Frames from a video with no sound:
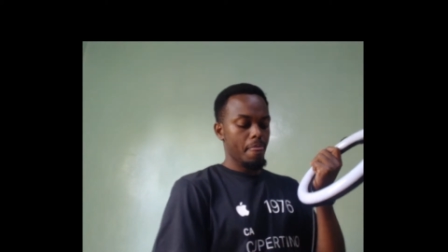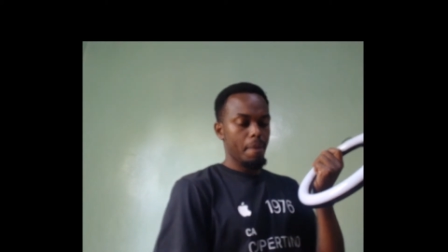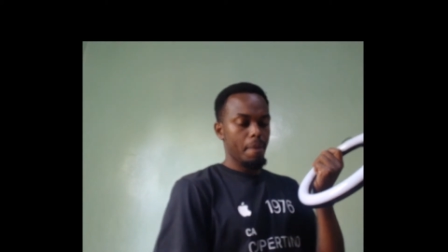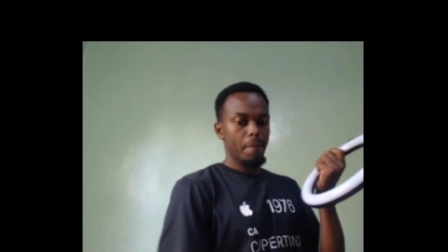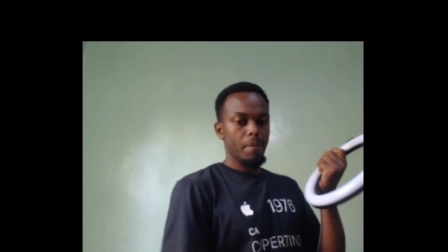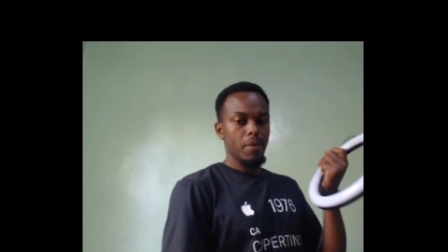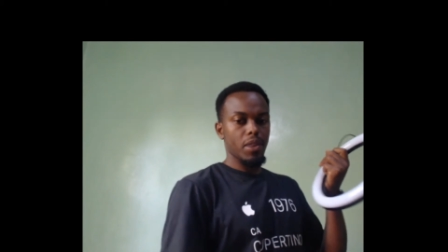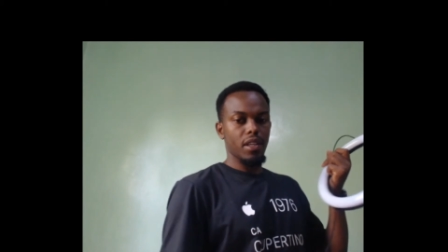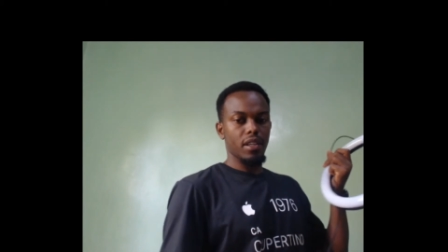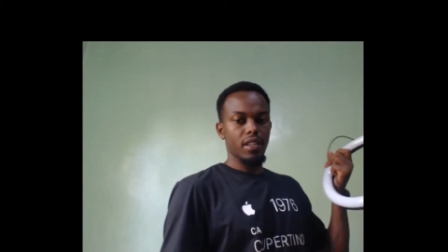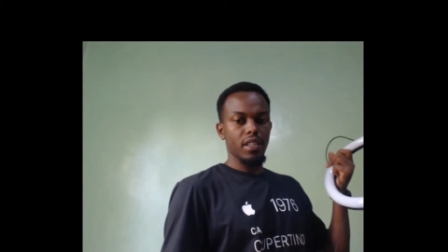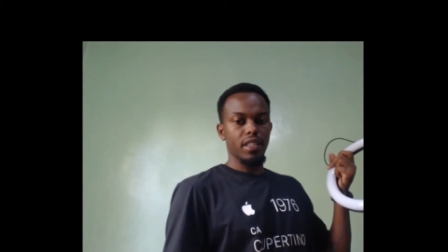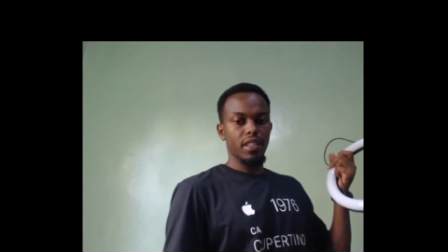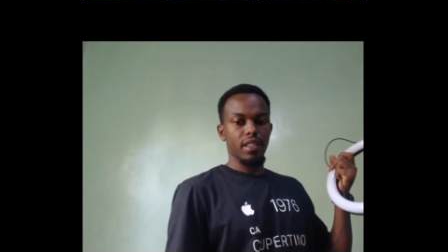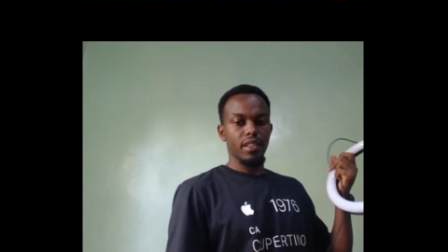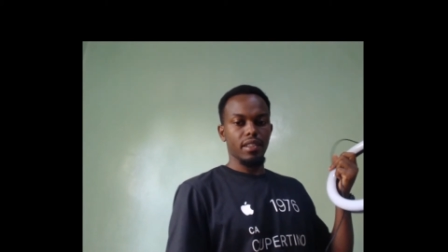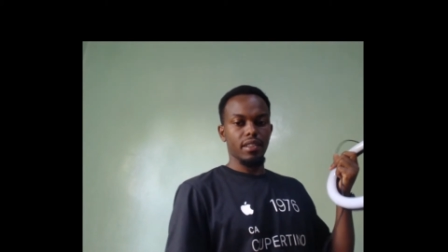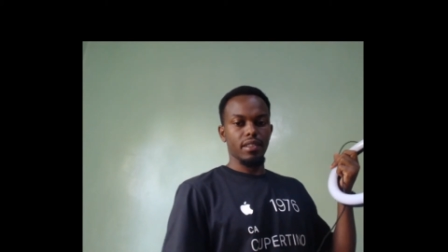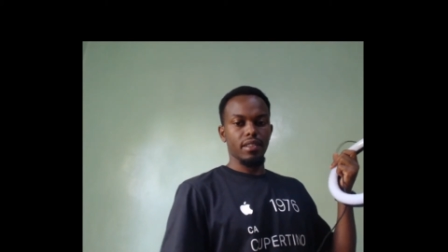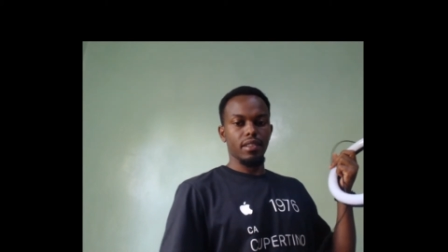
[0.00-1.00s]
Then it
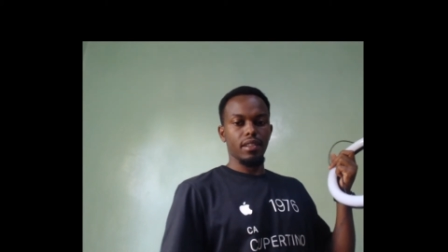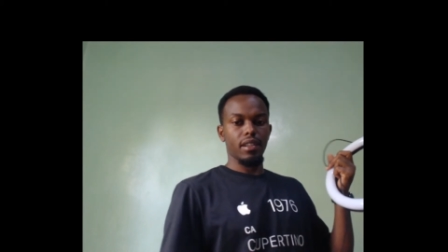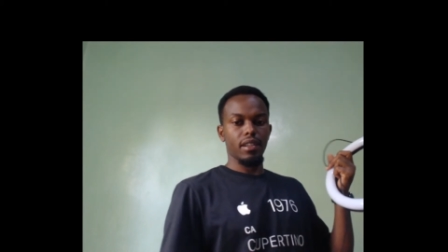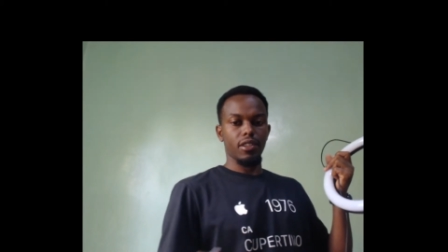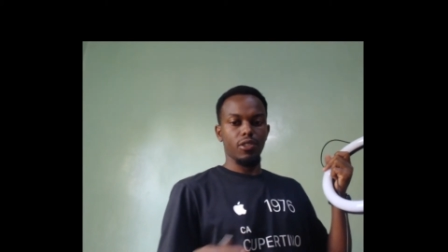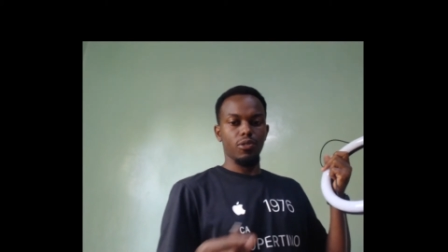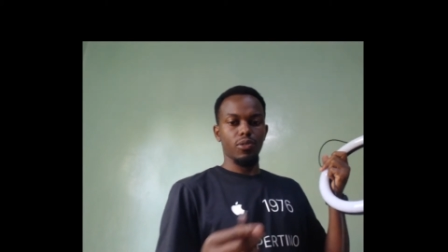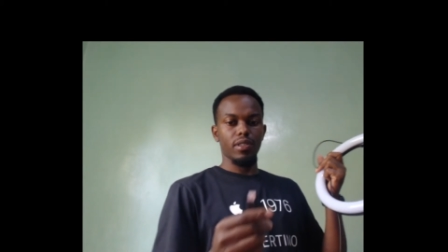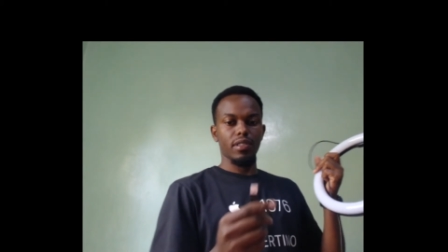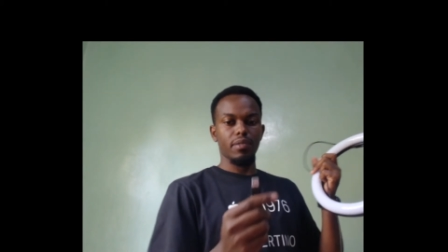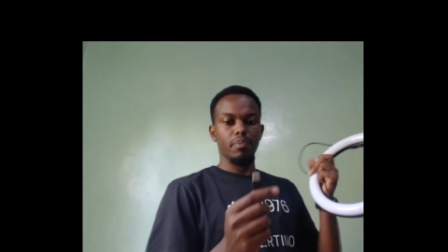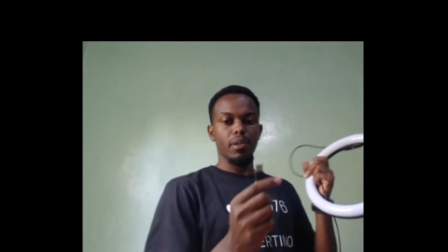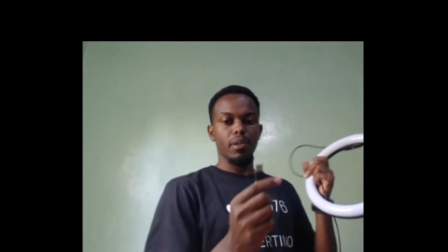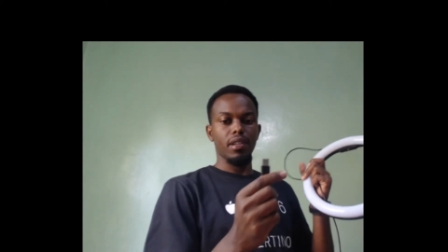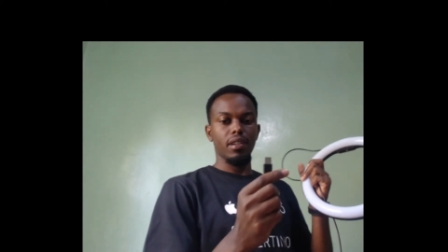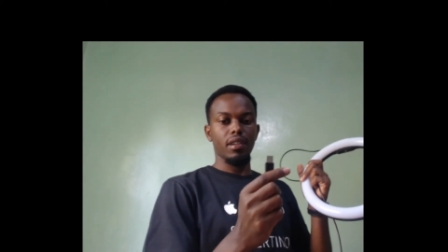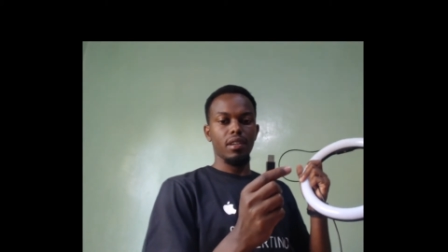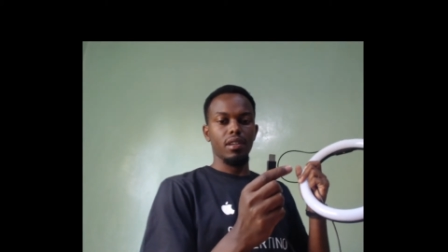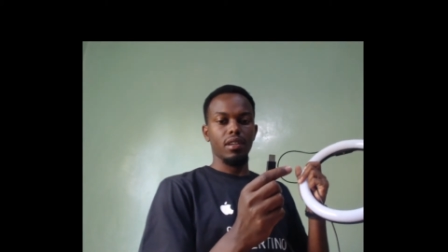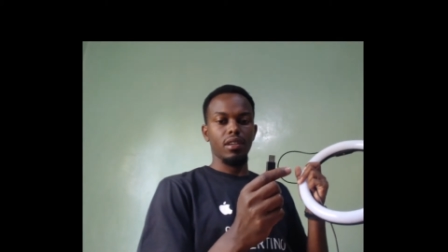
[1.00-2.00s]
has a USB
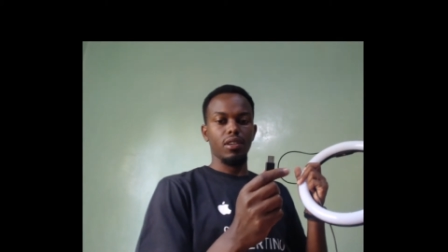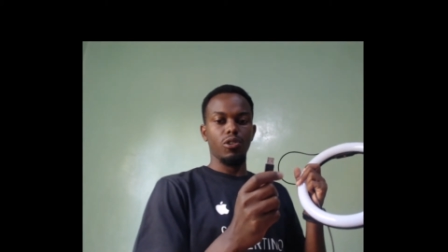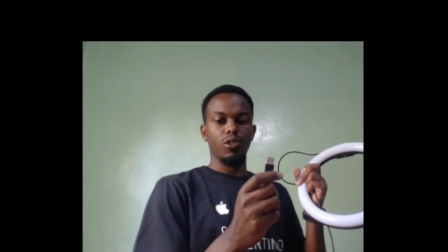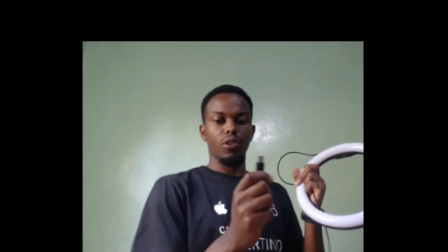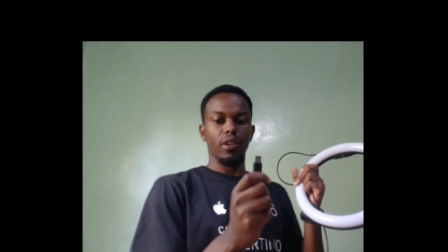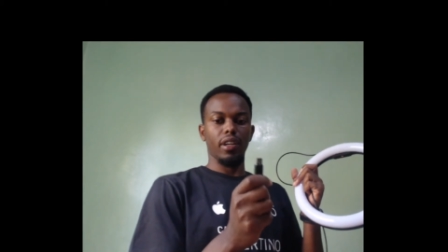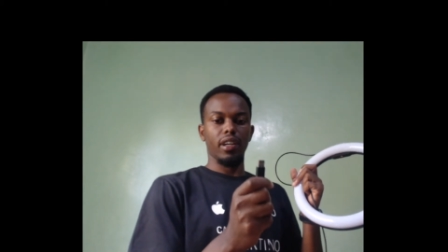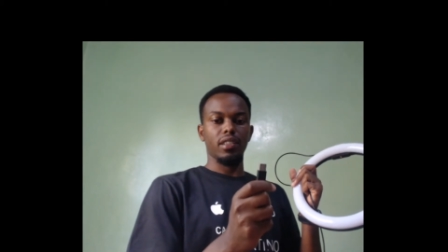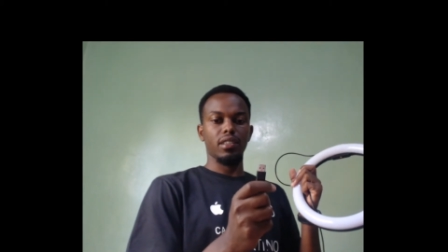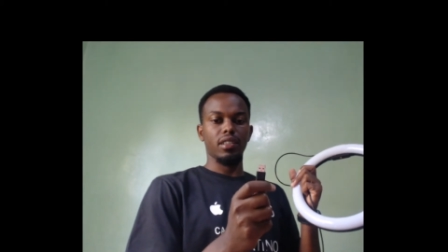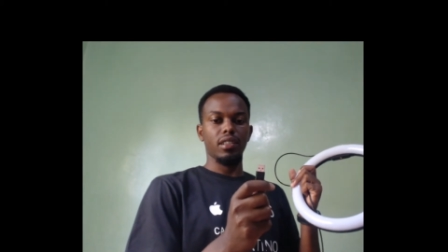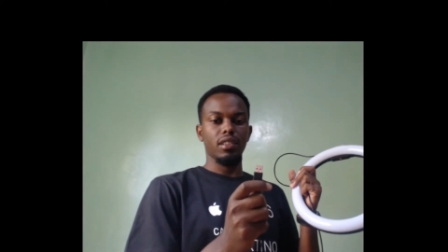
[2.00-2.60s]
connector.